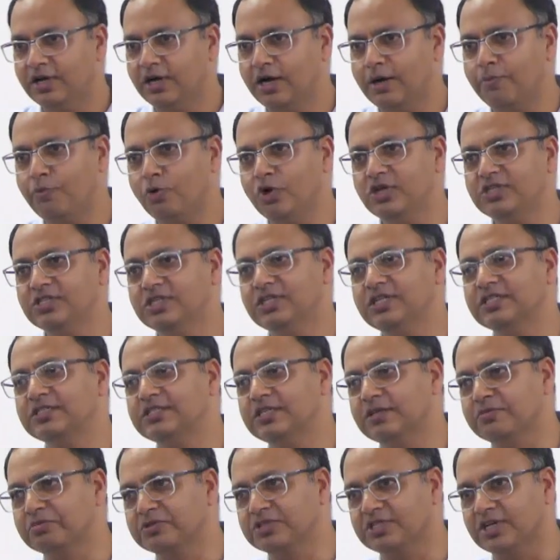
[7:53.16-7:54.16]
a poisonous
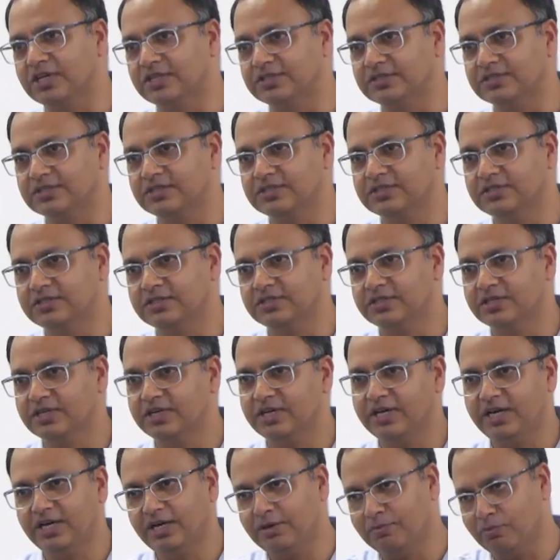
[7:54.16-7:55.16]
substance,
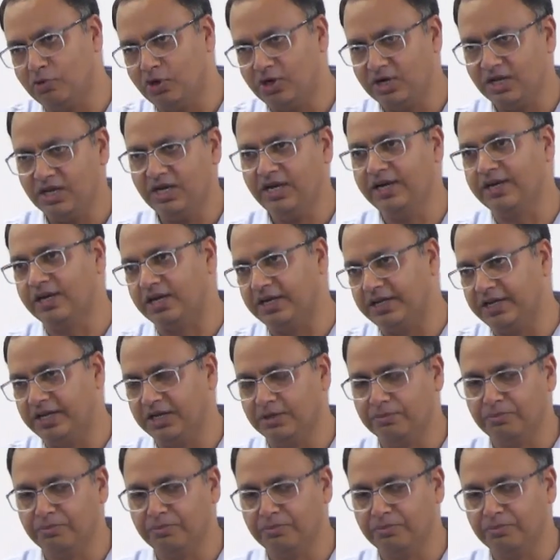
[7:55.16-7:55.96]
and moderately